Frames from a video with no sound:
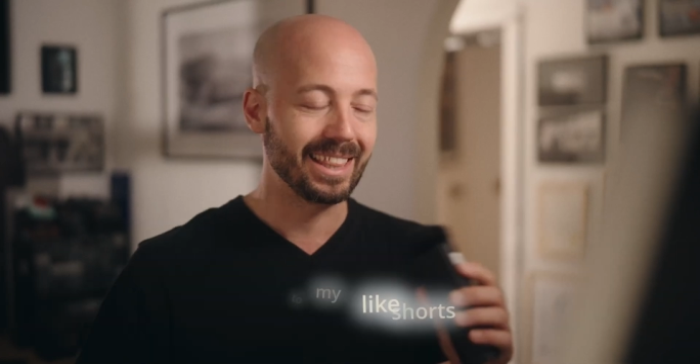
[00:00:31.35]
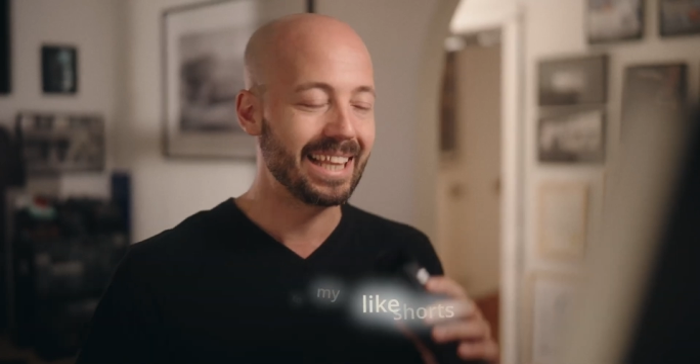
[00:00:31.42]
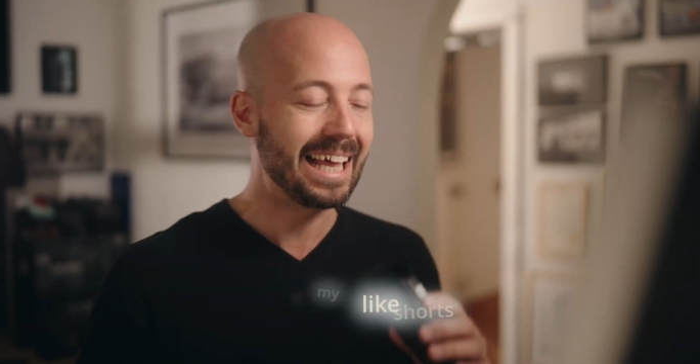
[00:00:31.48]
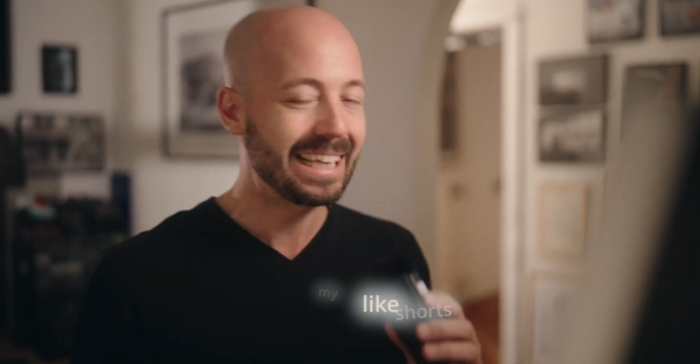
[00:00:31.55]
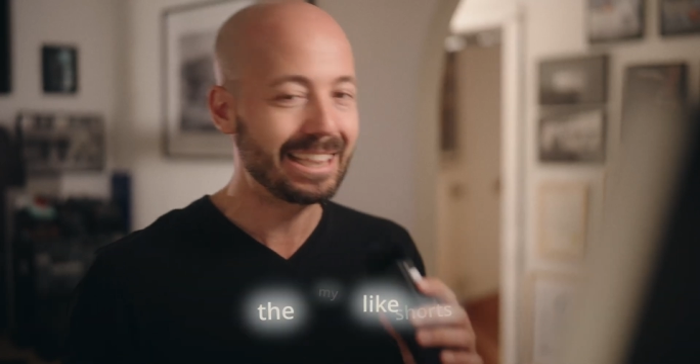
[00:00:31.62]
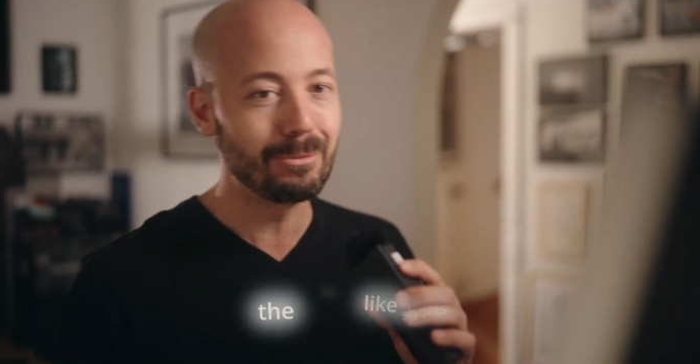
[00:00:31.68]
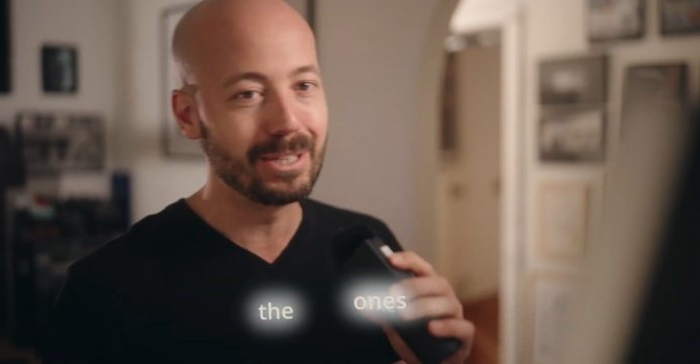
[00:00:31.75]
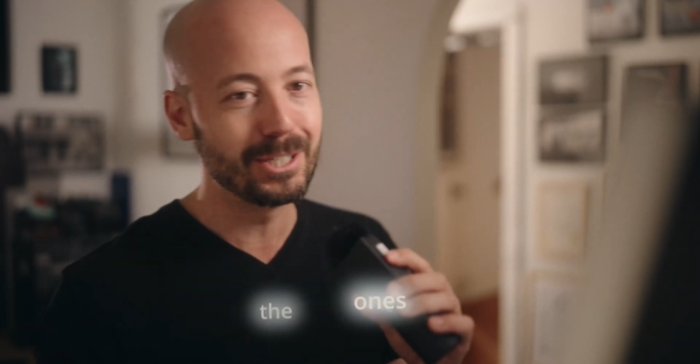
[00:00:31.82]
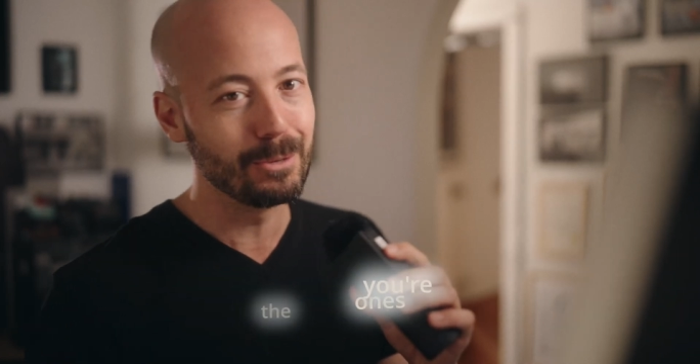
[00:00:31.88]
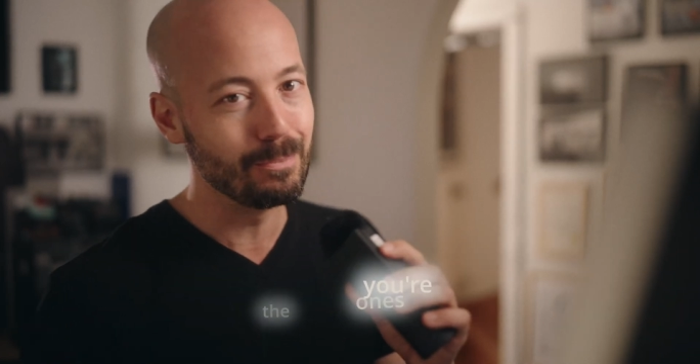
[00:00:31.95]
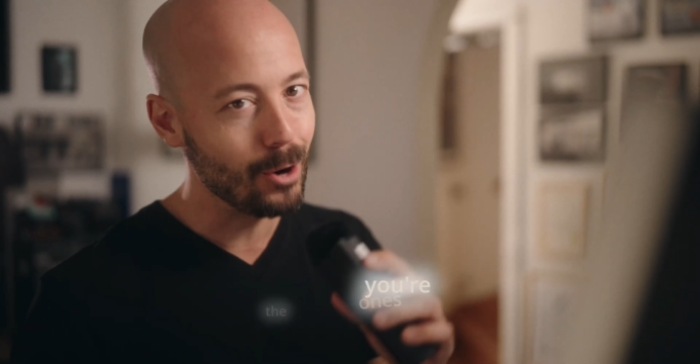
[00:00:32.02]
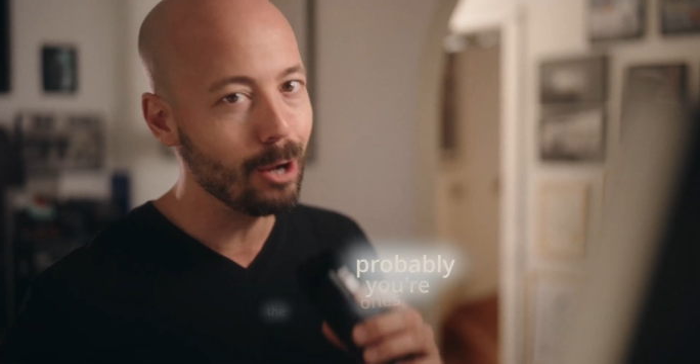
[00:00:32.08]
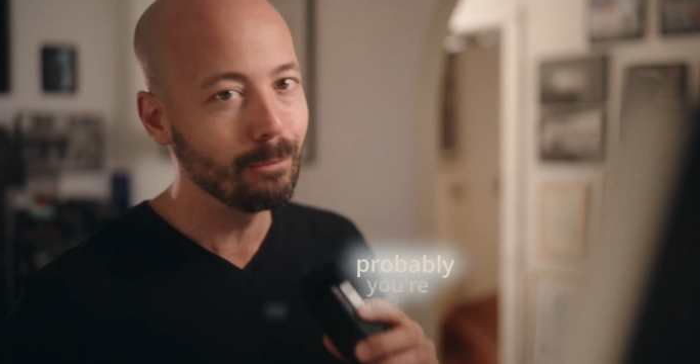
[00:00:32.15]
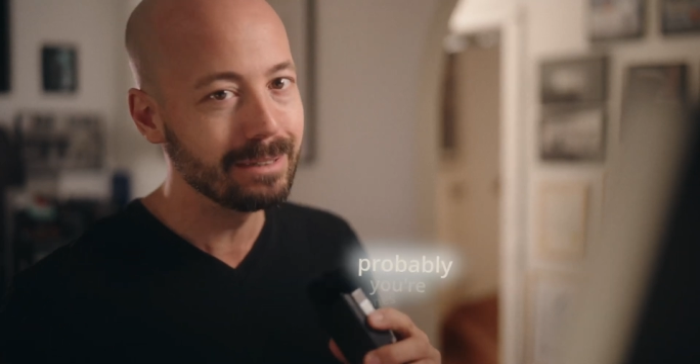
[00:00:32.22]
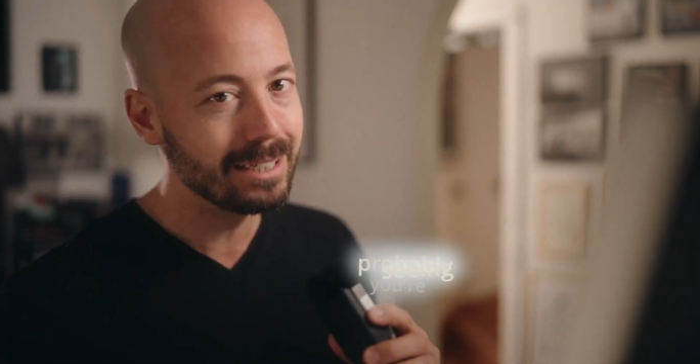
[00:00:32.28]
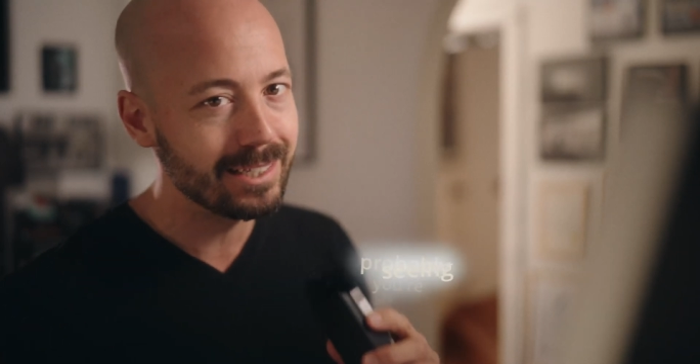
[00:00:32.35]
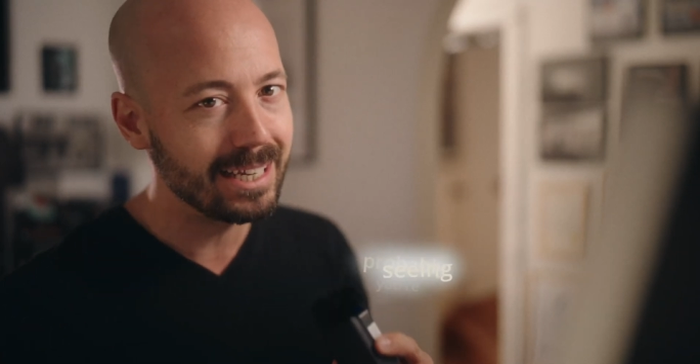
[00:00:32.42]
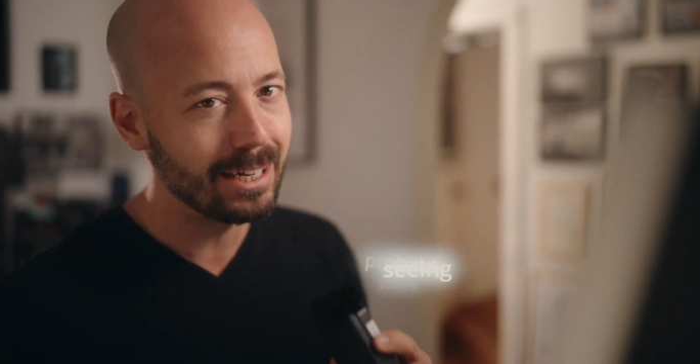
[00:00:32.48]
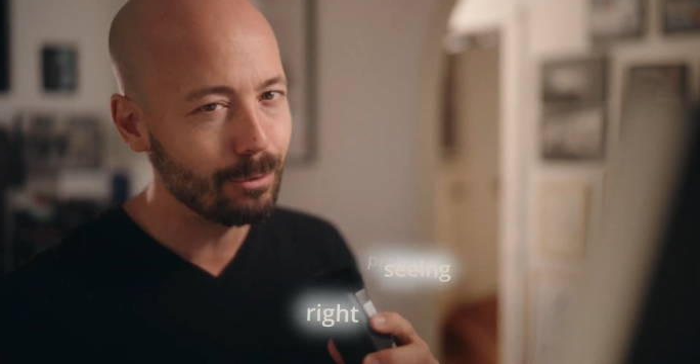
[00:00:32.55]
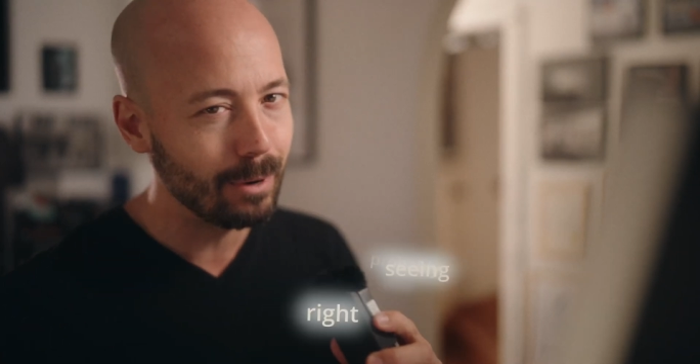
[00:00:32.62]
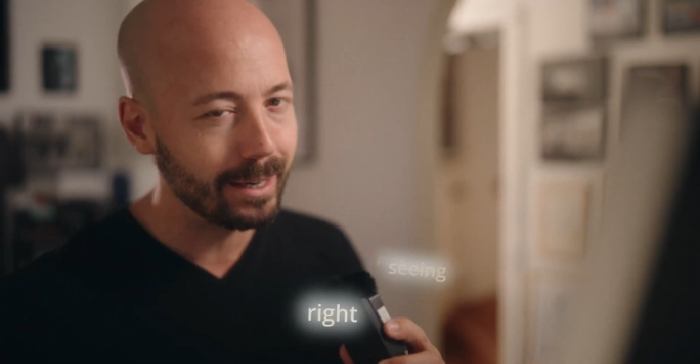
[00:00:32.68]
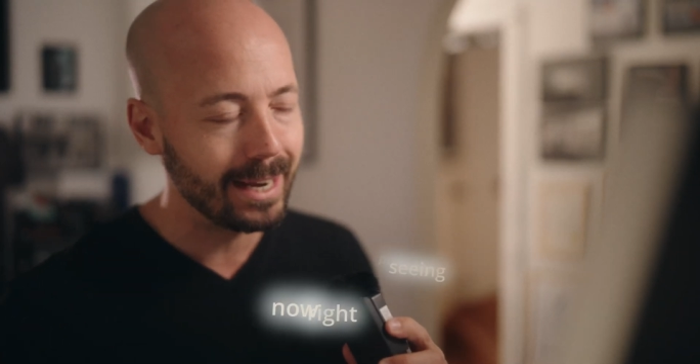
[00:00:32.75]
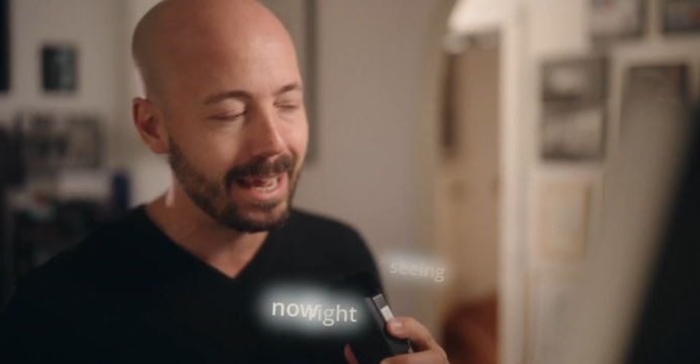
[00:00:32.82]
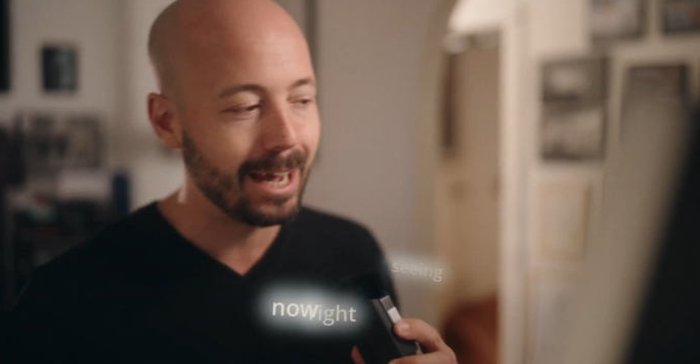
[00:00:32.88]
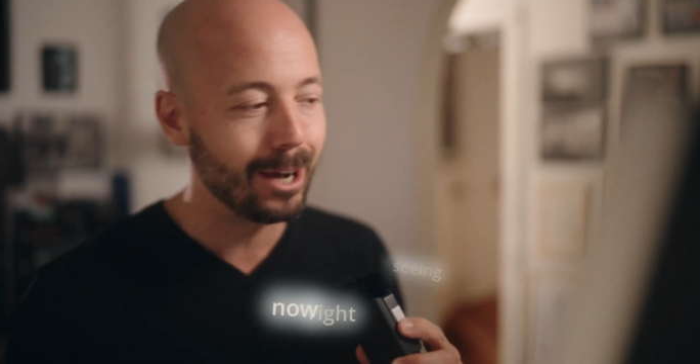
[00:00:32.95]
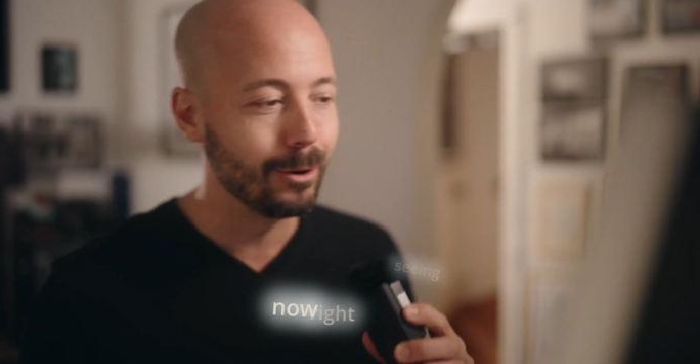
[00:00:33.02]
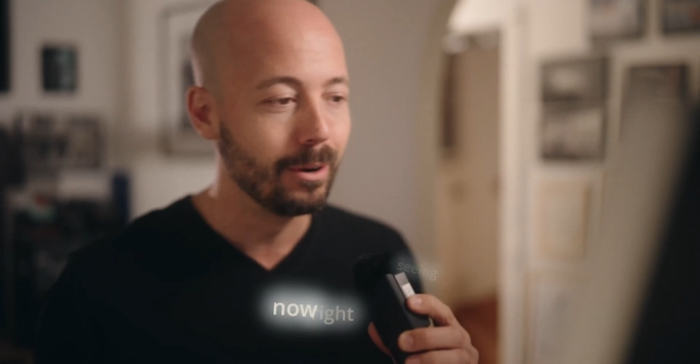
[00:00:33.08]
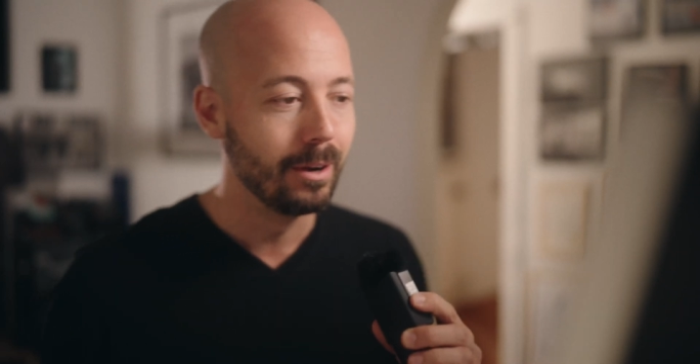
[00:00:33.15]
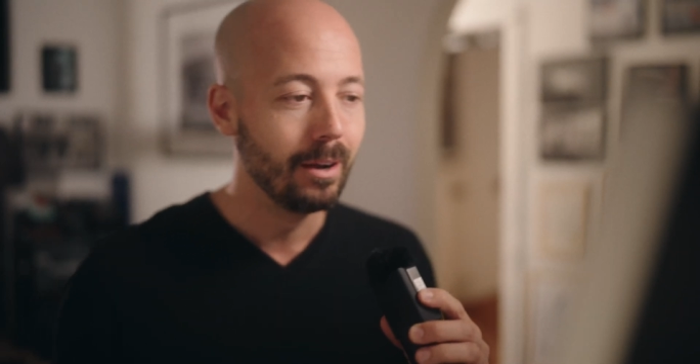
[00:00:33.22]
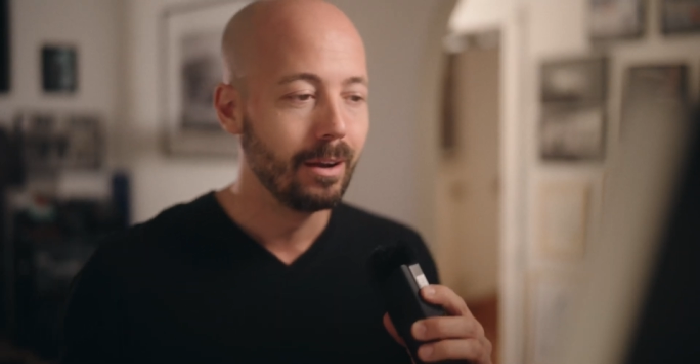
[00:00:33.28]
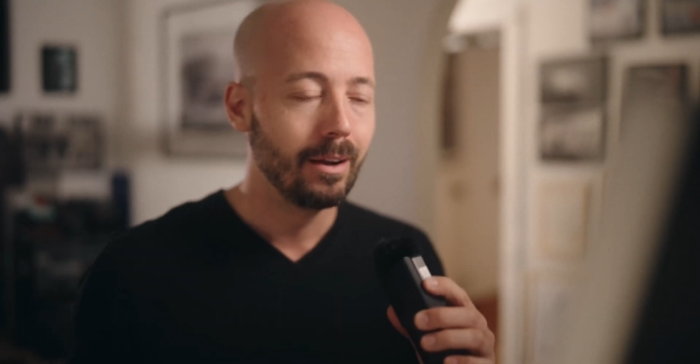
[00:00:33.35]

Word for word: like the ones you're probably seeing right now